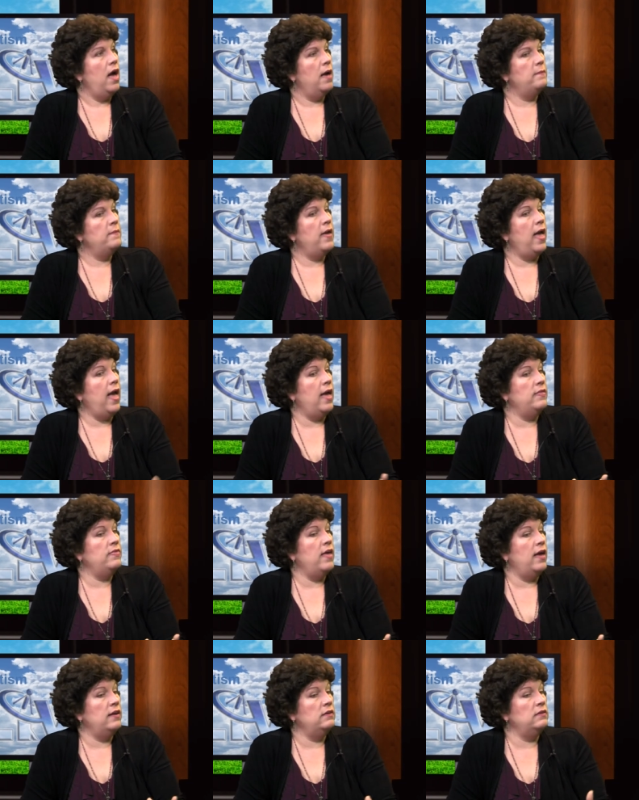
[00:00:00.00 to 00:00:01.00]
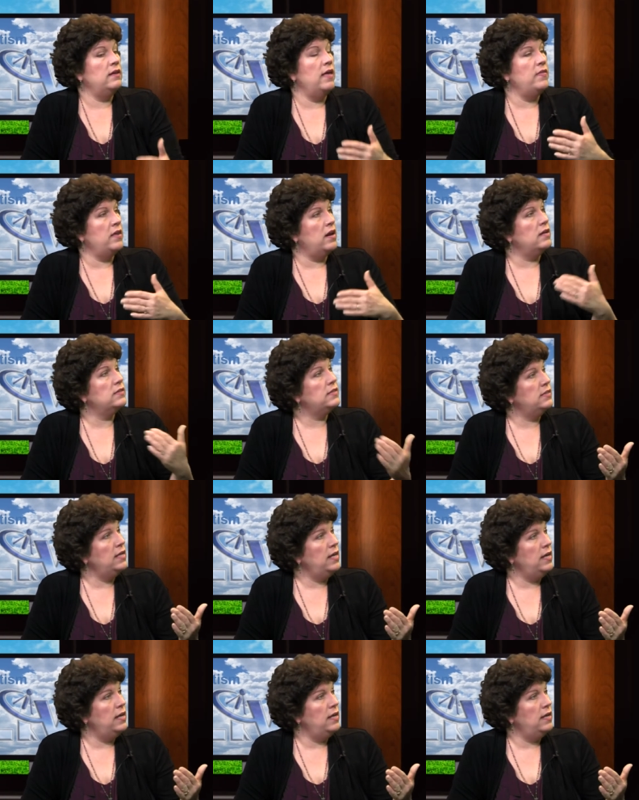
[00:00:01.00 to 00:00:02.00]
um, and then and then I'll
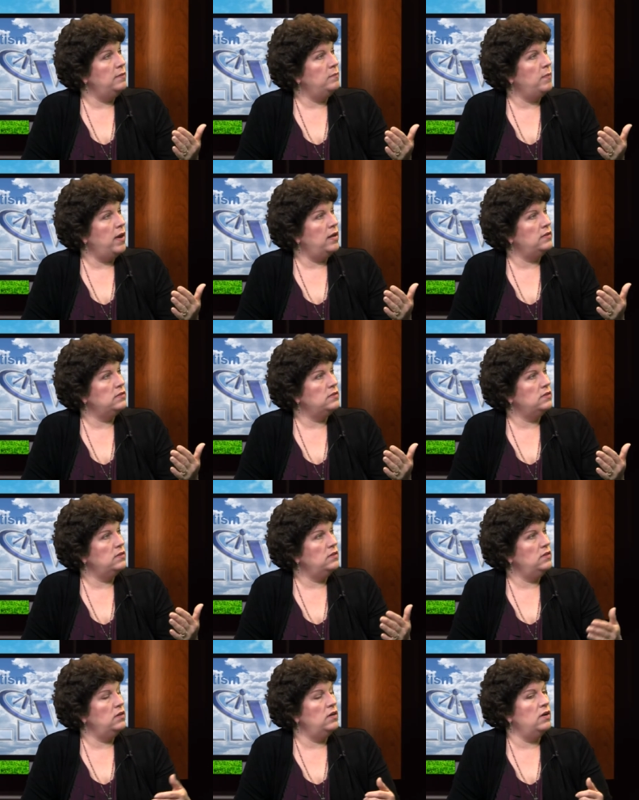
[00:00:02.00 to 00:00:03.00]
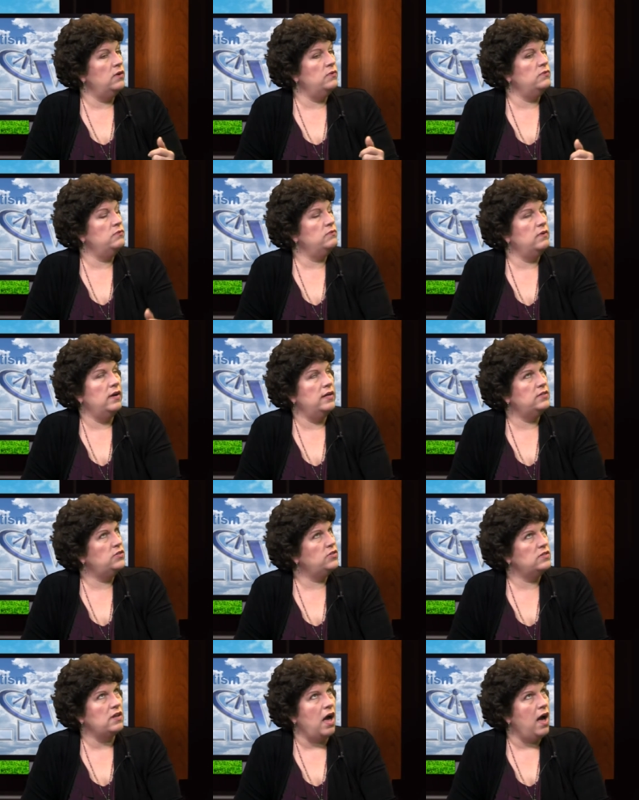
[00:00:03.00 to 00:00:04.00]
see. Mm-hmm. But you know, it's
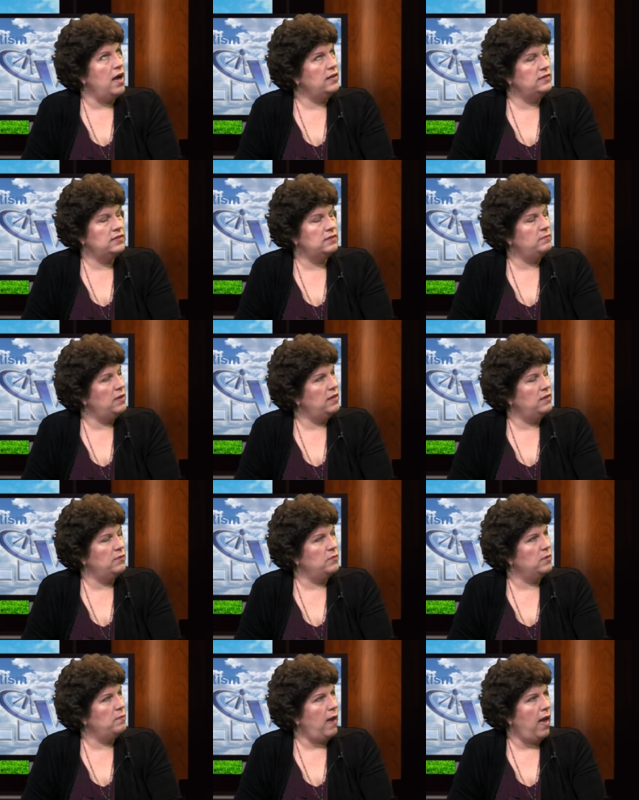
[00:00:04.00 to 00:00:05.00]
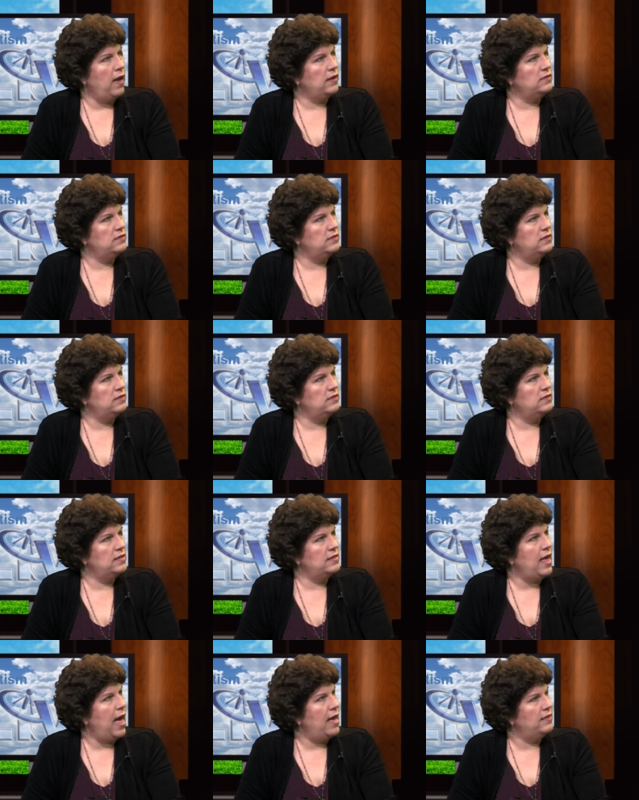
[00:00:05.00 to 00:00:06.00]
just odd to me that we're back to, to
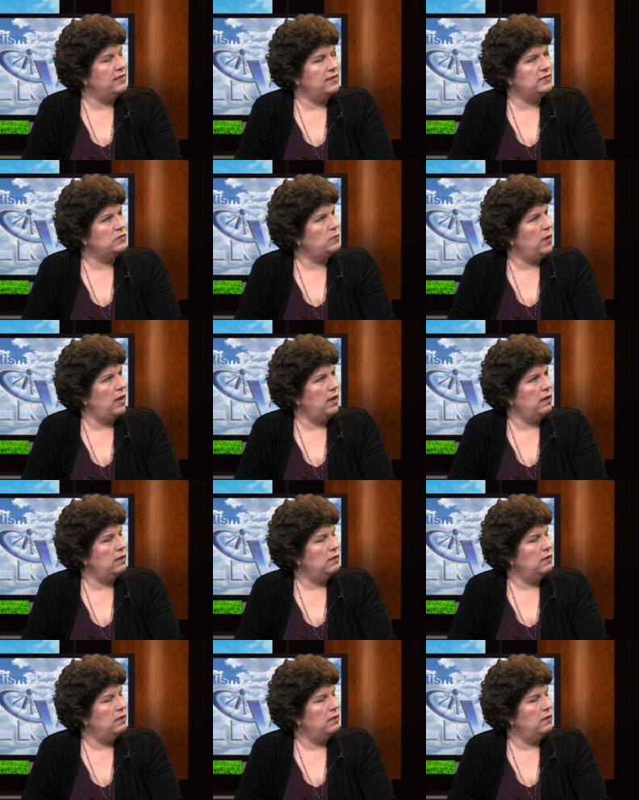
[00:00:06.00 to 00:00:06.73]
that. Yeah, that week. is